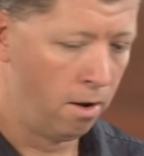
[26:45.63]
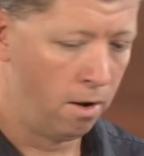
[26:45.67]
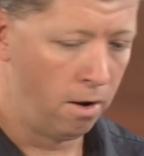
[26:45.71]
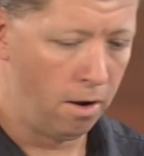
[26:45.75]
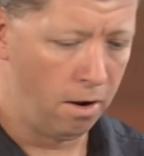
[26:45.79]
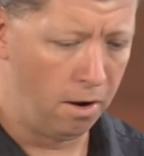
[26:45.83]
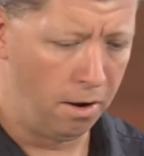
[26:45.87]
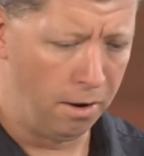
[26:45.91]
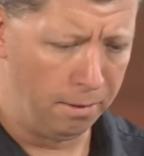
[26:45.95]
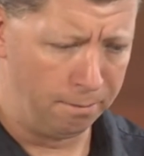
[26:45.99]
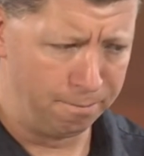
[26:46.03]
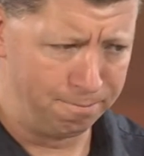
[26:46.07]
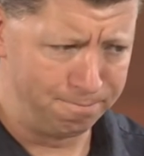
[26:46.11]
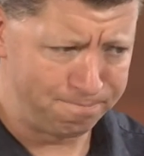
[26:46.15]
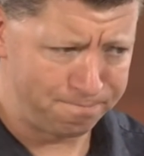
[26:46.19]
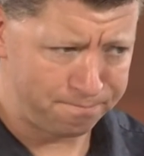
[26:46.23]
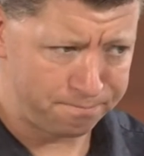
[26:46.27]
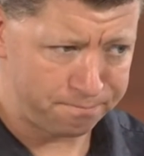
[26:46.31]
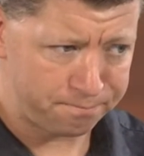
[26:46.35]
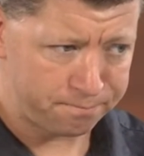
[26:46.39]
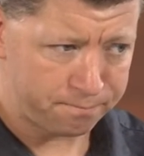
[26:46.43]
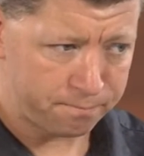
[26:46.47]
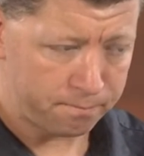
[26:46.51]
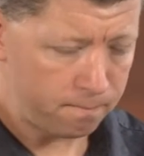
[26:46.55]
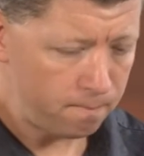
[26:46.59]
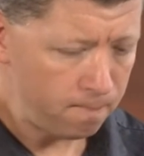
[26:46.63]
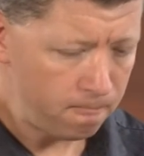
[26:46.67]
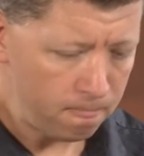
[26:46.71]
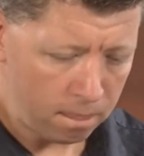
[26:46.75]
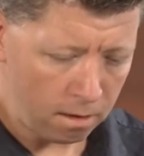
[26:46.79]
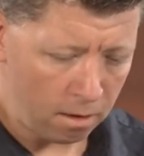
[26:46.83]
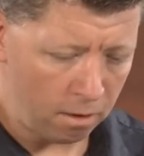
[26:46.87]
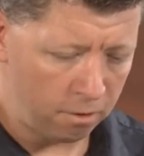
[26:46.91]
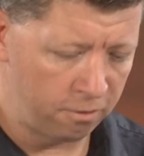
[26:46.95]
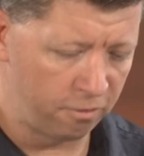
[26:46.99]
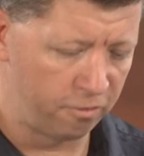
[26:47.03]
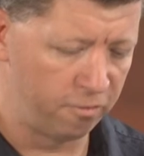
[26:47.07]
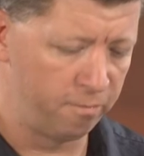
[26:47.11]
It
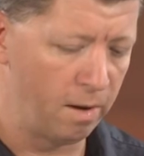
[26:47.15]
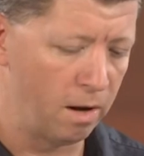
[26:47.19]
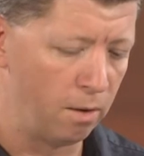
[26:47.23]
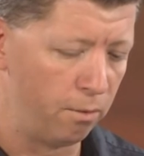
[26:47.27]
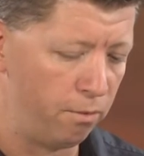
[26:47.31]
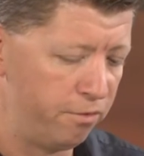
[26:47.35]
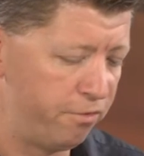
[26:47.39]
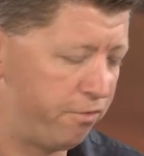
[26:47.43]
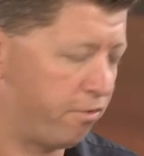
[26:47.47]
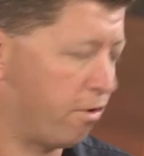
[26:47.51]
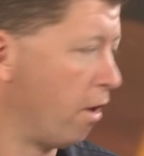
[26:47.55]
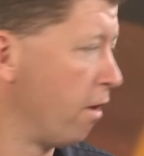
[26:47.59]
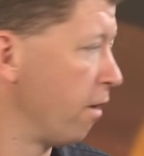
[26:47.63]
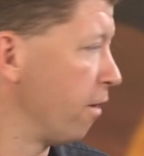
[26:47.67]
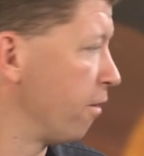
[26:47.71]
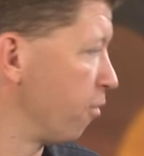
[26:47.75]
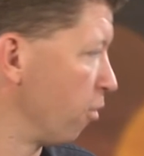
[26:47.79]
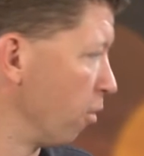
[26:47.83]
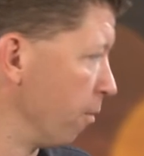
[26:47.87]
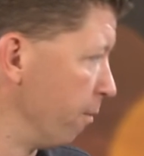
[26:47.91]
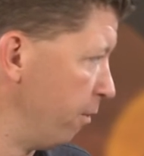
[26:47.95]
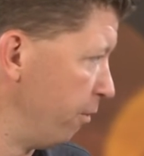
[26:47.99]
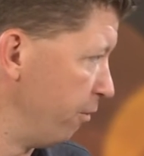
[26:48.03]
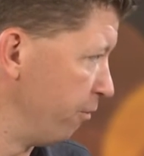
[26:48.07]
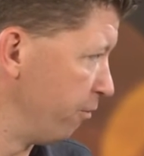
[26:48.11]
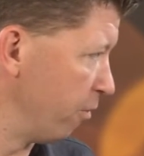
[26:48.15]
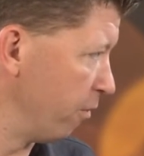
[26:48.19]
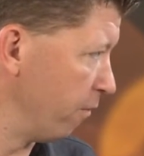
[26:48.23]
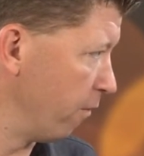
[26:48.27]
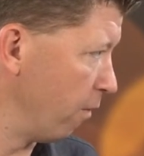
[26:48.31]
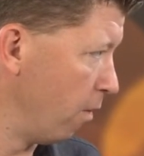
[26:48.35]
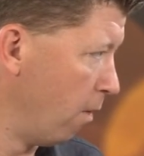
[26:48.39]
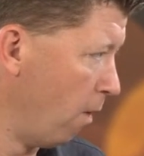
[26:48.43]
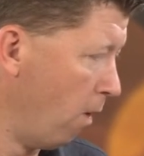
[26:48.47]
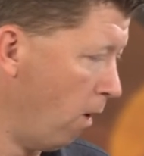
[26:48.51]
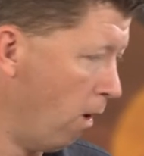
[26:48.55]
doesn't matter. We'll just call it a terminal server.